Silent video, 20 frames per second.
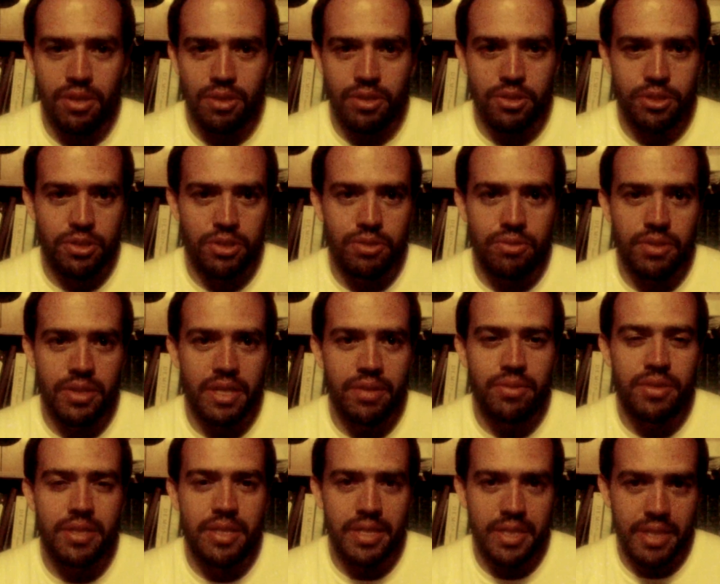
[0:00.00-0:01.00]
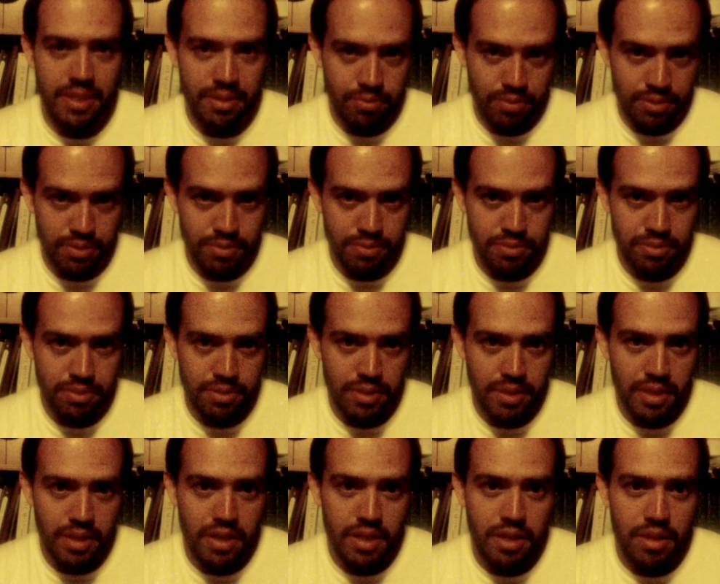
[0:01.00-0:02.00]
long as you're doing everything he wants.
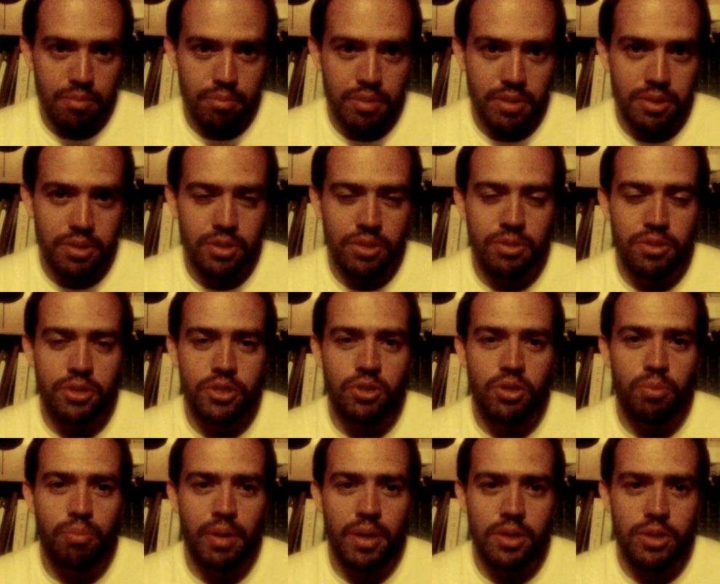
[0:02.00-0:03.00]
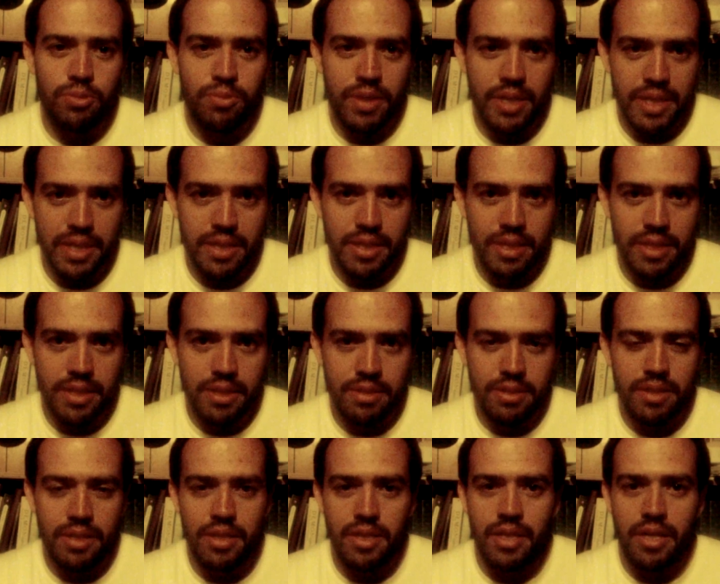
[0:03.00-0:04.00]
But as soon as you oppose what he
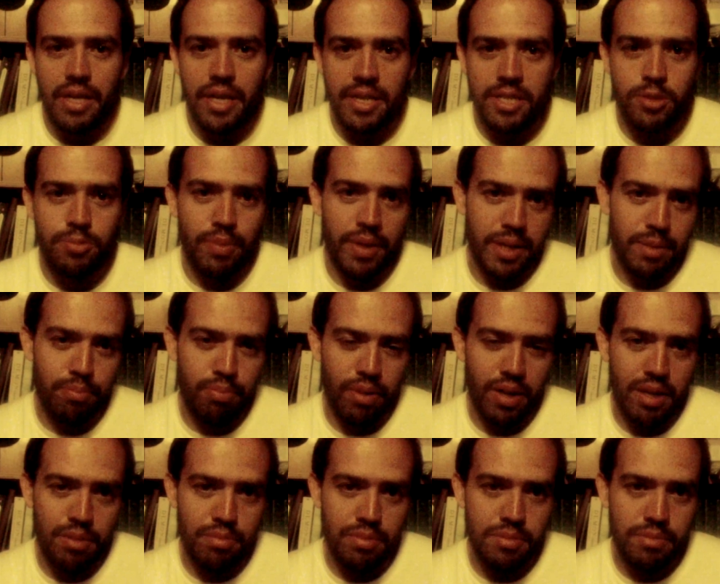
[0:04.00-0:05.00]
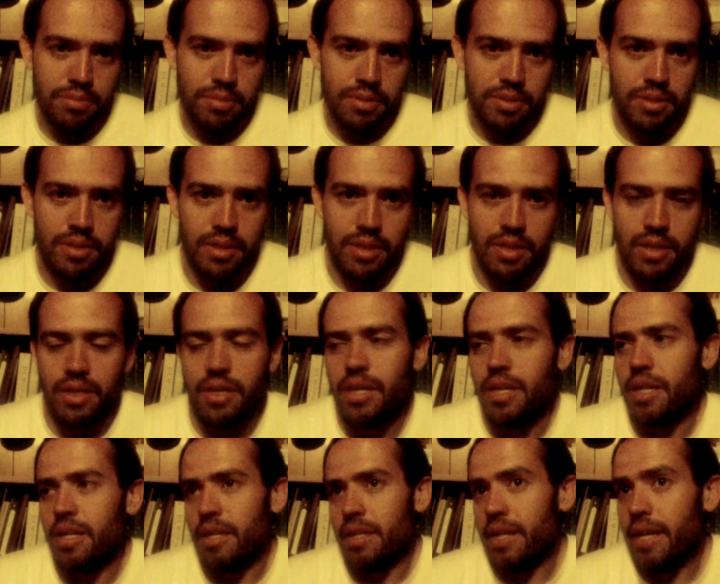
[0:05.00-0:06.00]
does, expect problems.
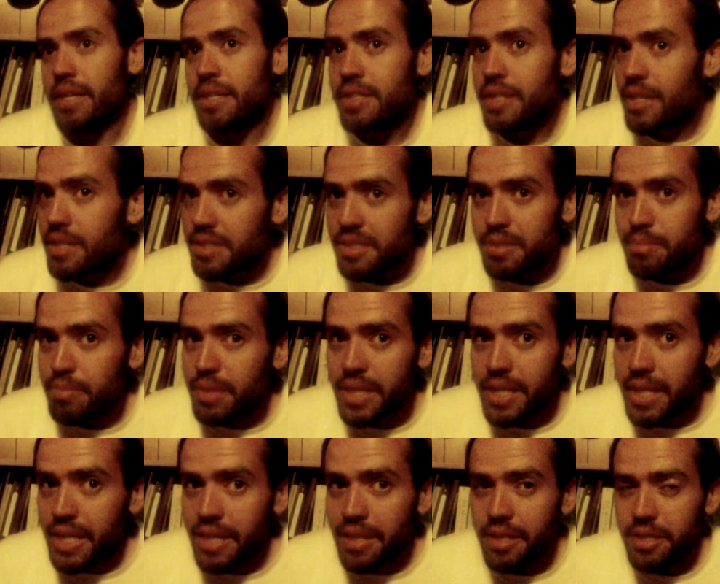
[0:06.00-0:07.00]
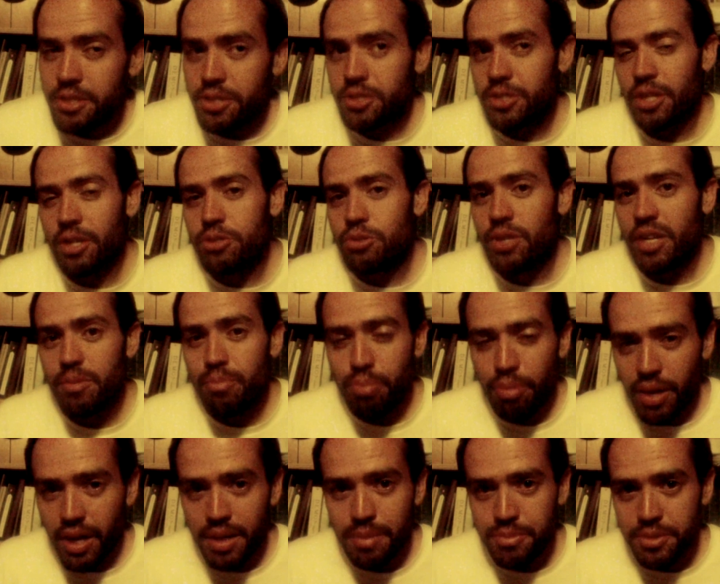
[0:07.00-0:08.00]
That doesn't mean that just because you have
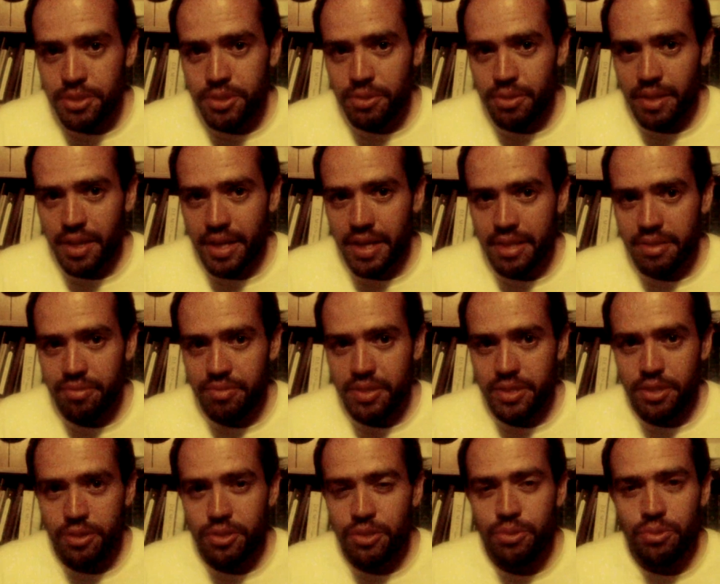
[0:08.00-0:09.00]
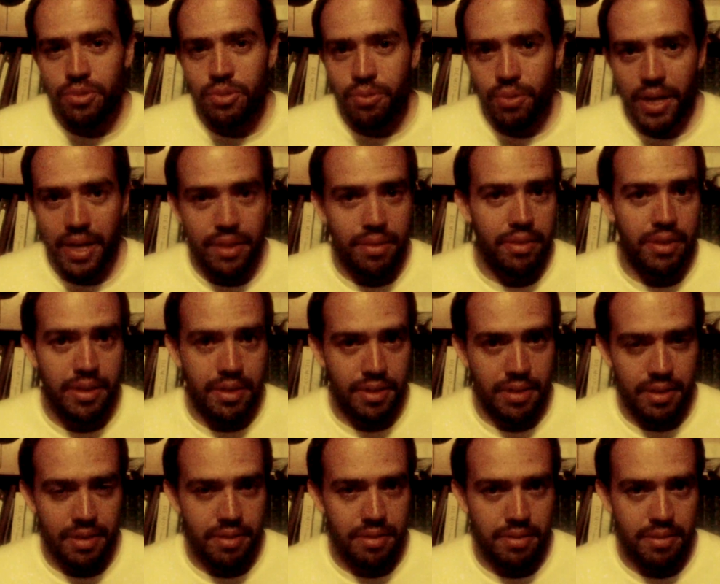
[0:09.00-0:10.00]
problems in your life that you're doing the right
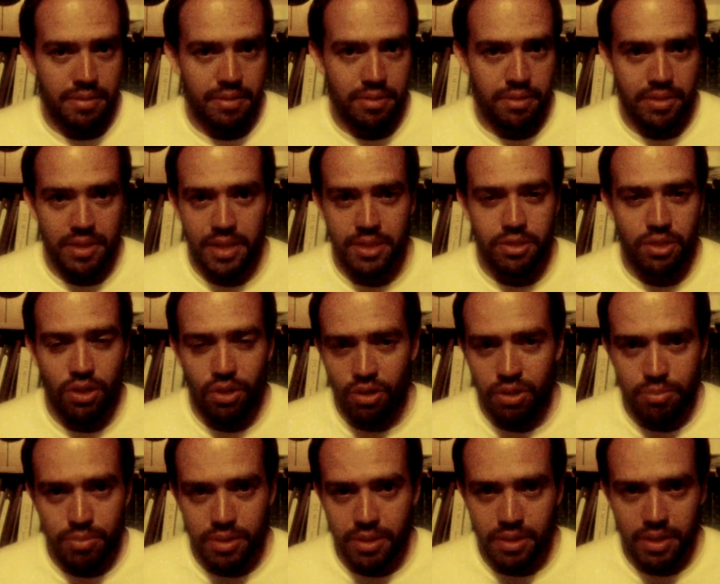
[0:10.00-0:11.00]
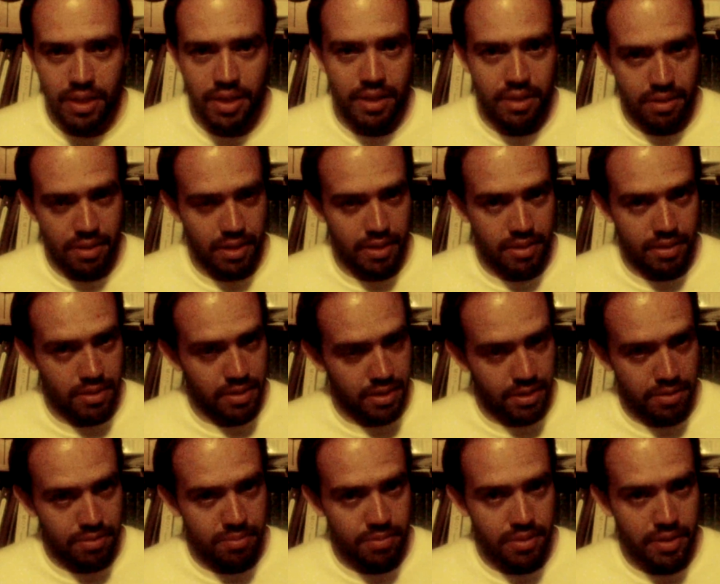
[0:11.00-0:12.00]
thing. Because that's karma,
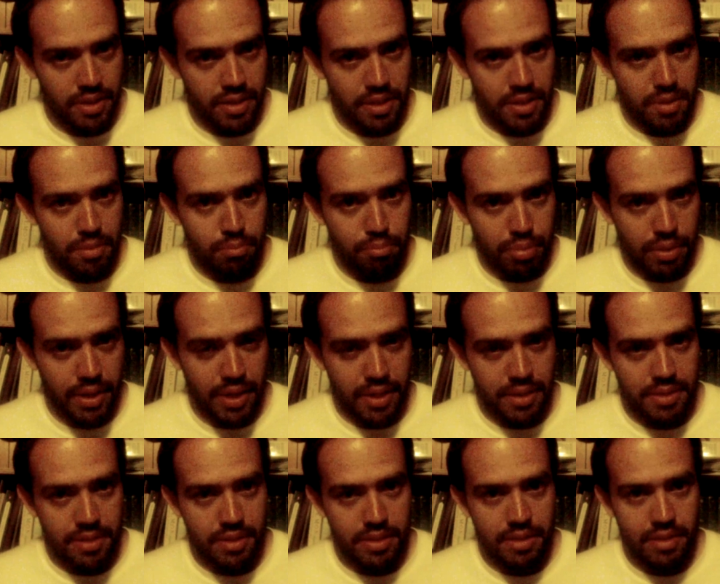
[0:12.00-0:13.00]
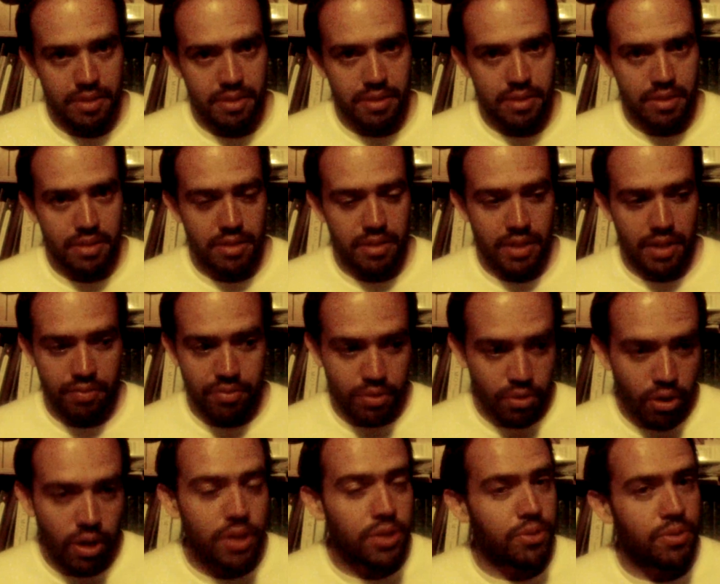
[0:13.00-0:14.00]
and But if
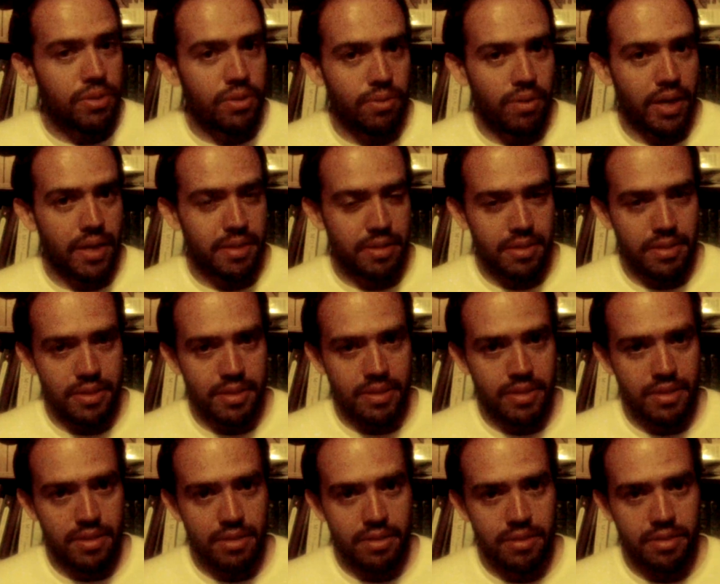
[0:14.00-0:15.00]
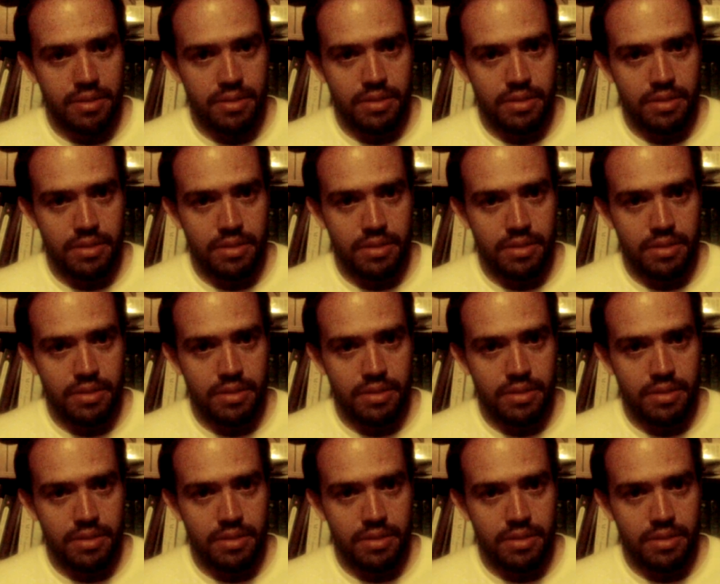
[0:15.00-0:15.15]
you are doing the right thing,